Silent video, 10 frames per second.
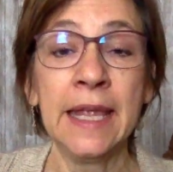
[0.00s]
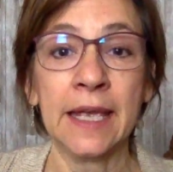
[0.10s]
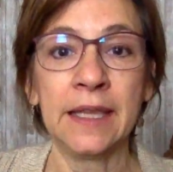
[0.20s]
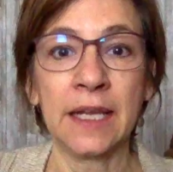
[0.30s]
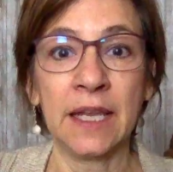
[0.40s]

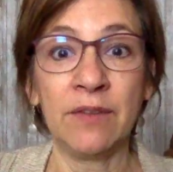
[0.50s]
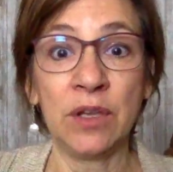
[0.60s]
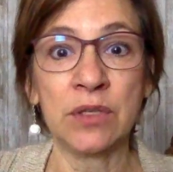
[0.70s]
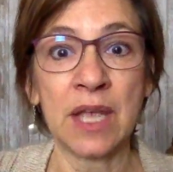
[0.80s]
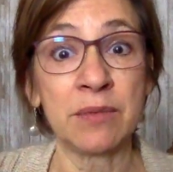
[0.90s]
and then giving
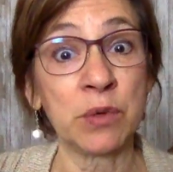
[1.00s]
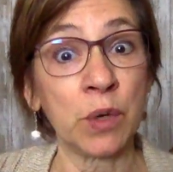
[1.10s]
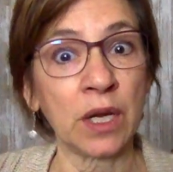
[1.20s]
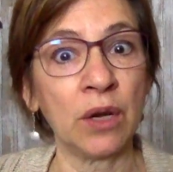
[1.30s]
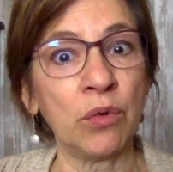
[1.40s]
you time to
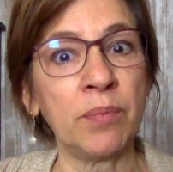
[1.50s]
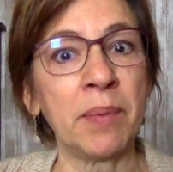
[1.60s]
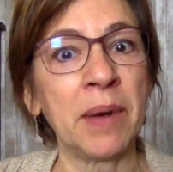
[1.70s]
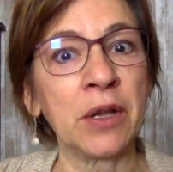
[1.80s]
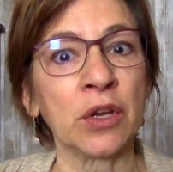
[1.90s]
work in group
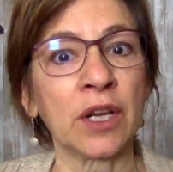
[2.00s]
about